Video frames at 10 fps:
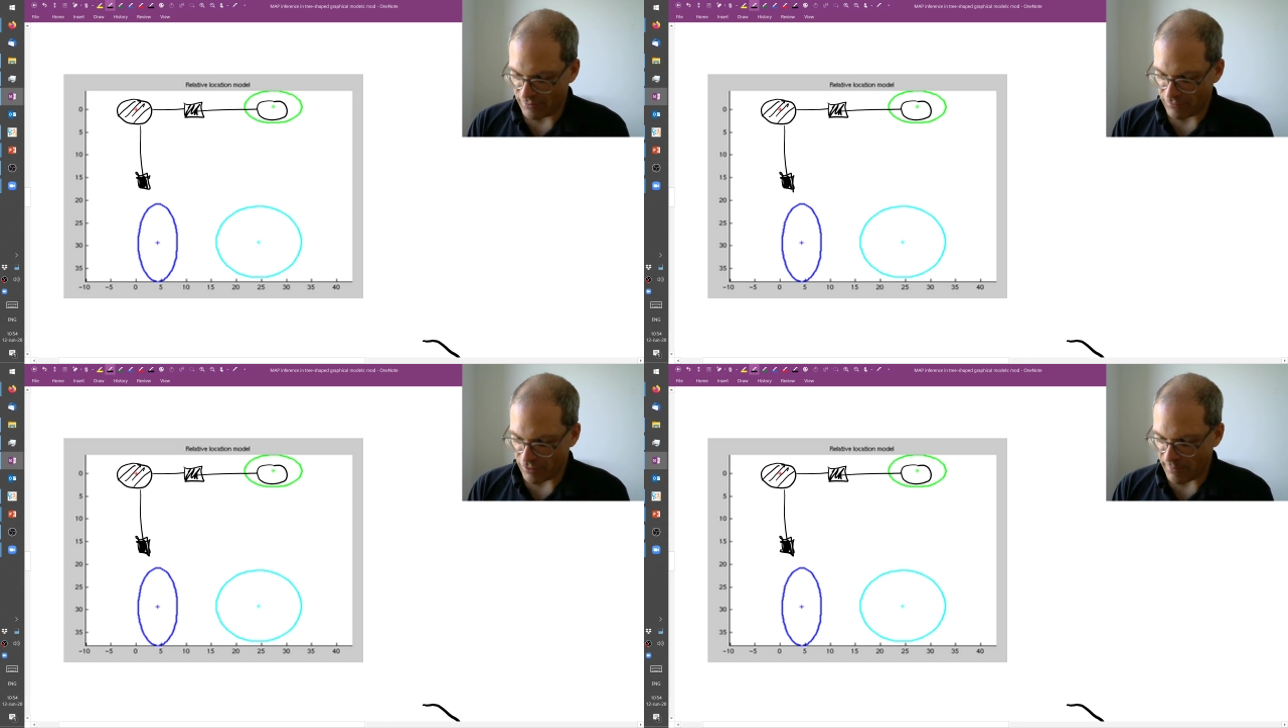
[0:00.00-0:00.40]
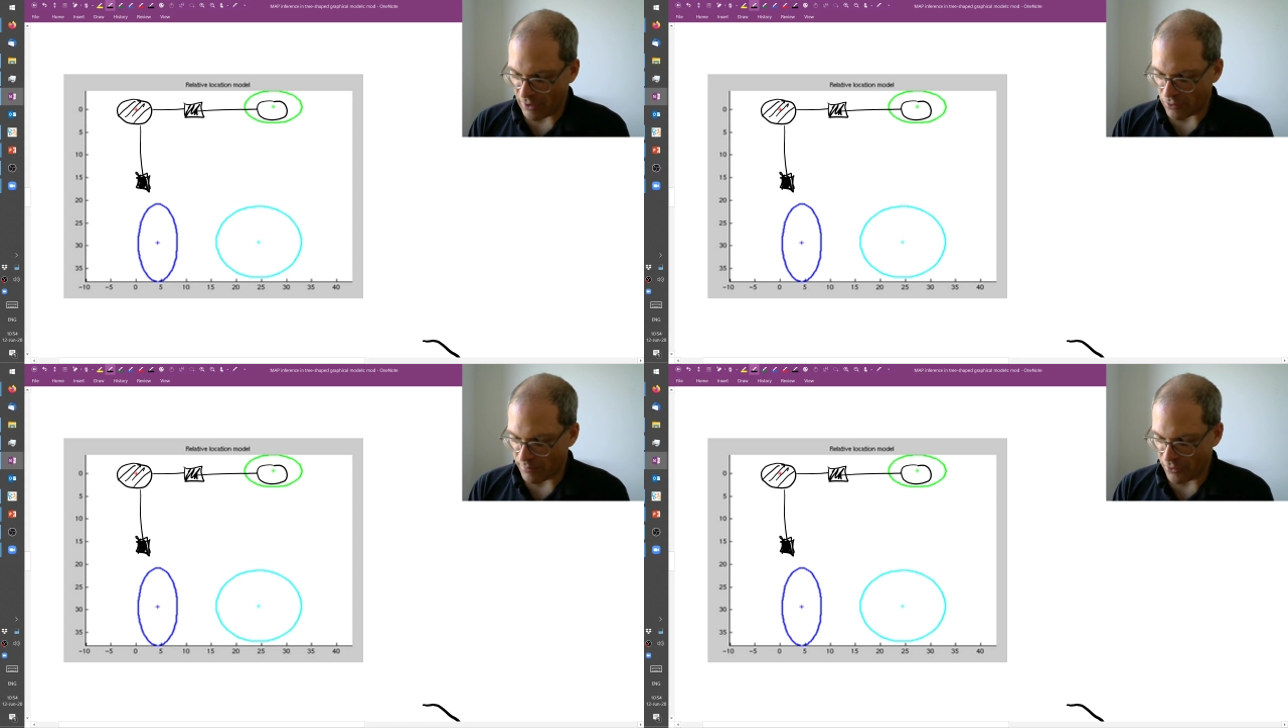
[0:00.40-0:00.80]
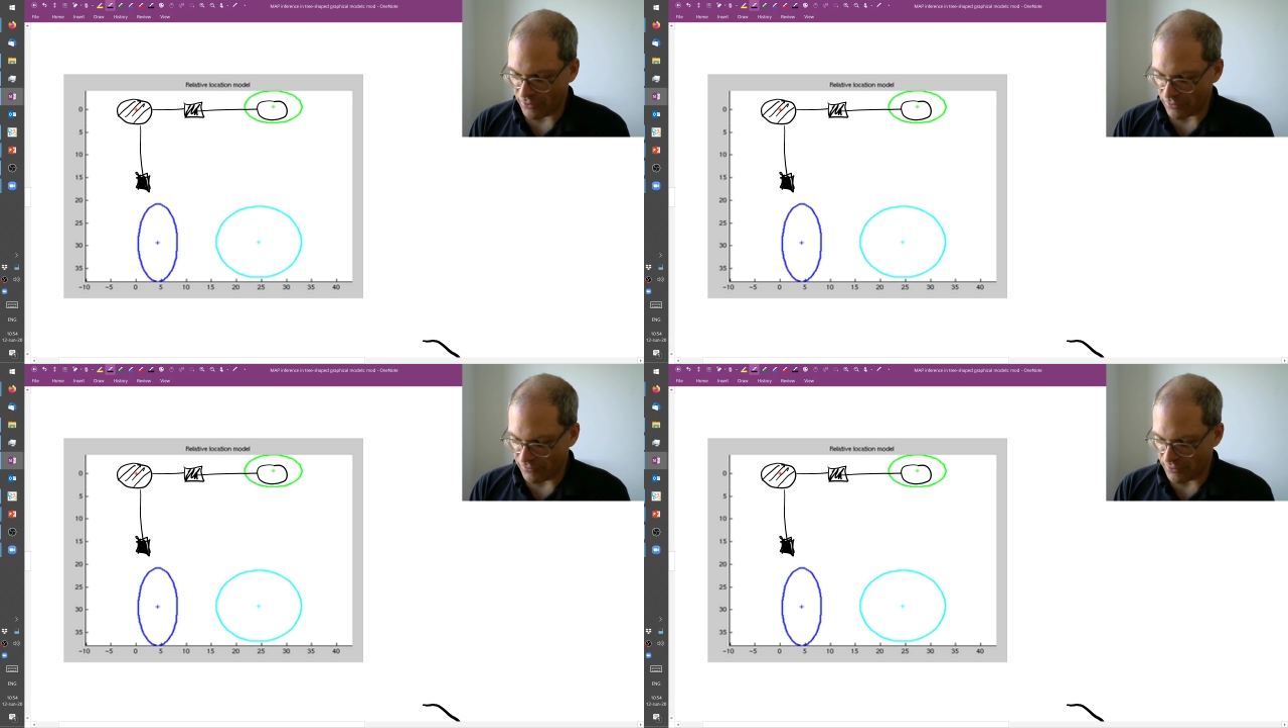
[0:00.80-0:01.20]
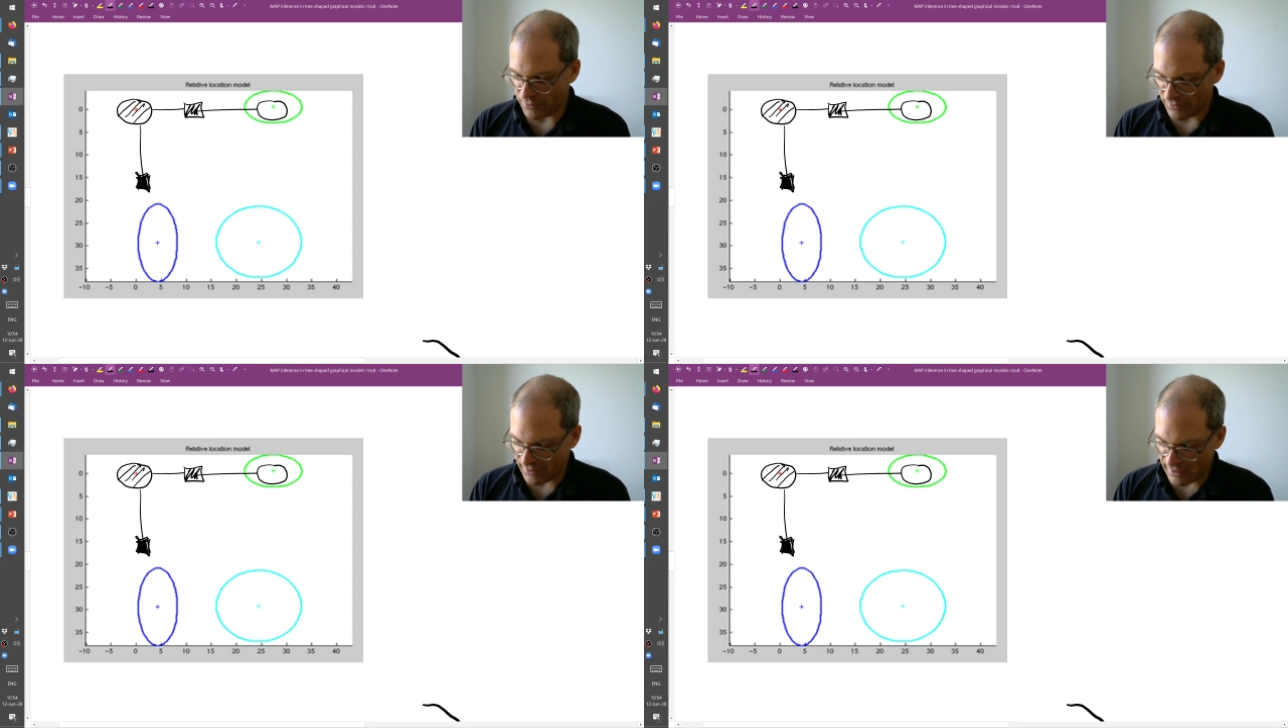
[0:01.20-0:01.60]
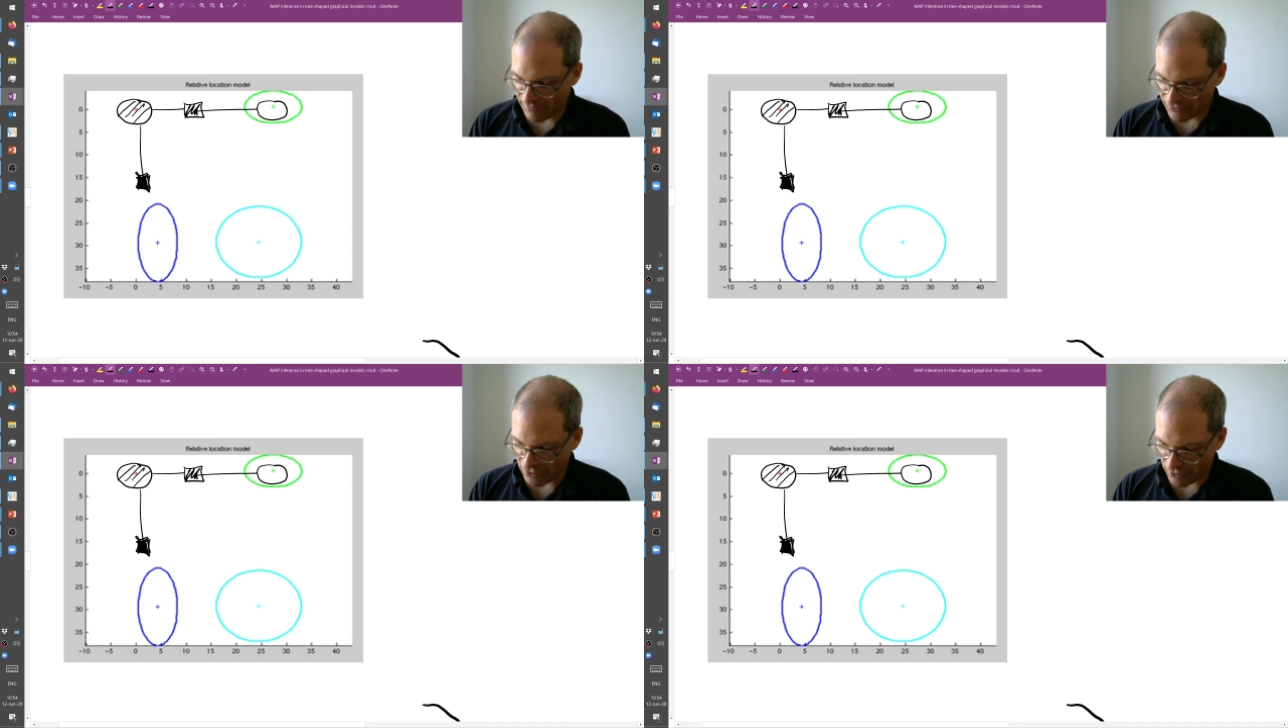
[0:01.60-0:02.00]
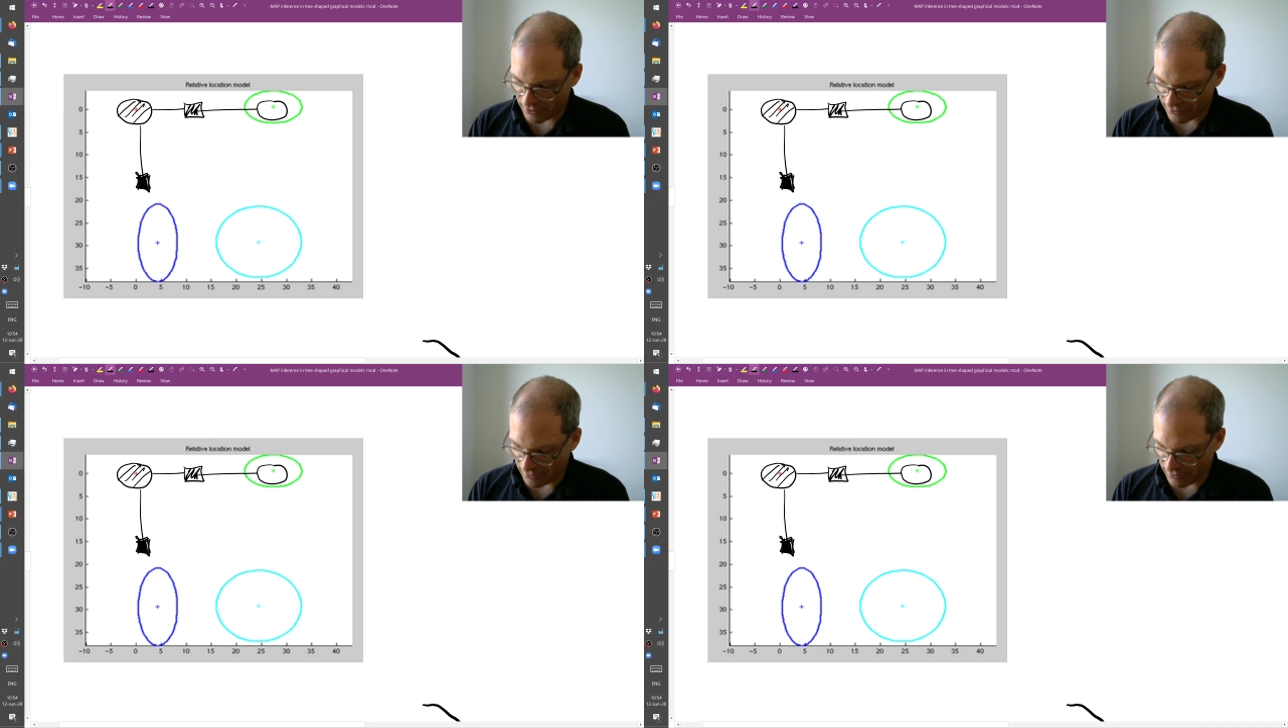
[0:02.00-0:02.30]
from our point of view, the left corner